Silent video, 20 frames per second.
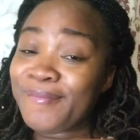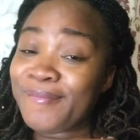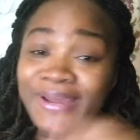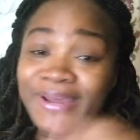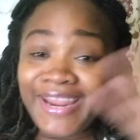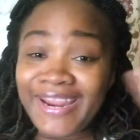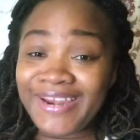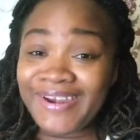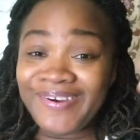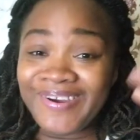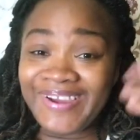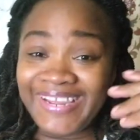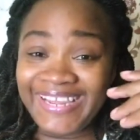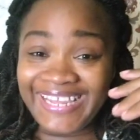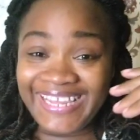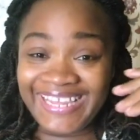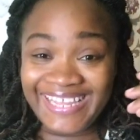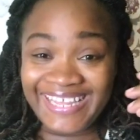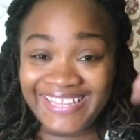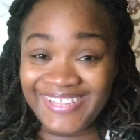But anyway,
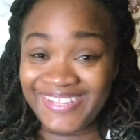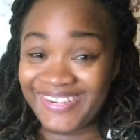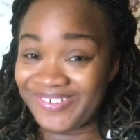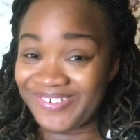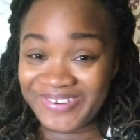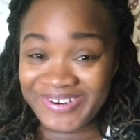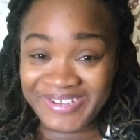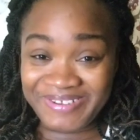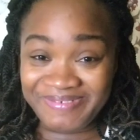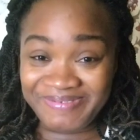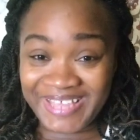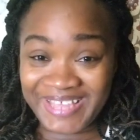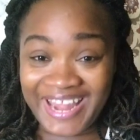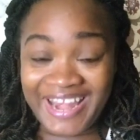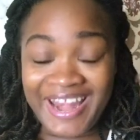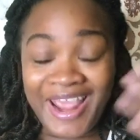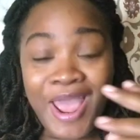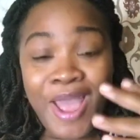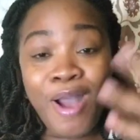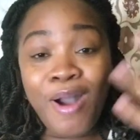you know what I'm
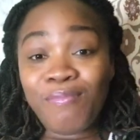saying.